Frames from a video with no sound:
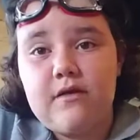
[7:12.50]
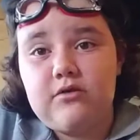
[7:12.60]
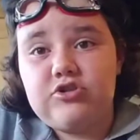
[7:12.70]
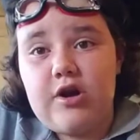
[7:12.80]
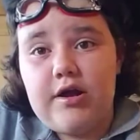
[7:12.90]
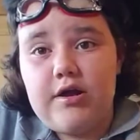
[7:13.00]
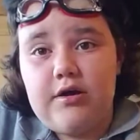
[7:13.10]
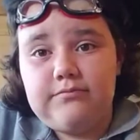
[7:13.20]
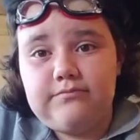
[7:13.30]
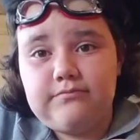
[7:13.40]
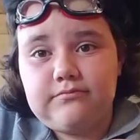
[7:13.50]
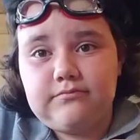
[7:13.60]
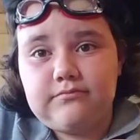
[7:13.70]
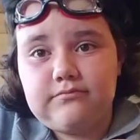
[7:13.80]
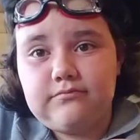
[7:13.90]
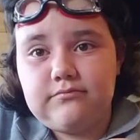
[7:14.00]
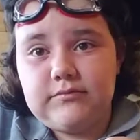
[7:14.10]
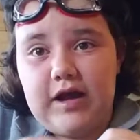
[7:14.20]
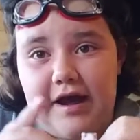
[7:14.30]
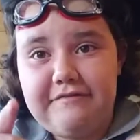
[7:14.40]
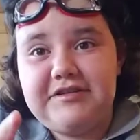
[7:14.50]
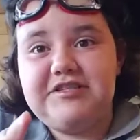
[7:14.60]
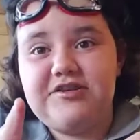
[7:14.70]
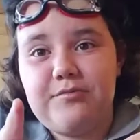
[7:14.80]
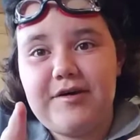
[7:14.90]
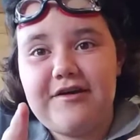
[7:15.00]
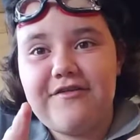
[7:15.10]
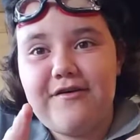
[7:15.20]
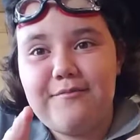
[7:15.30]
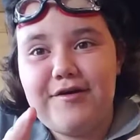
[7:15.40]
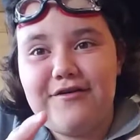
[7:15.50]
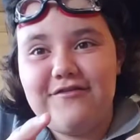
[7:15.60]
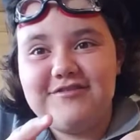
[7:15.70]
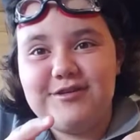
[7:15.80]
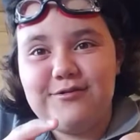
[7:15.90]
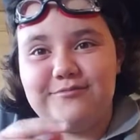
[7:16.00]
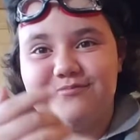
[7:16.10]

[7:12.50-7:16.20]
try and gum. Have to still make a thumbnail, so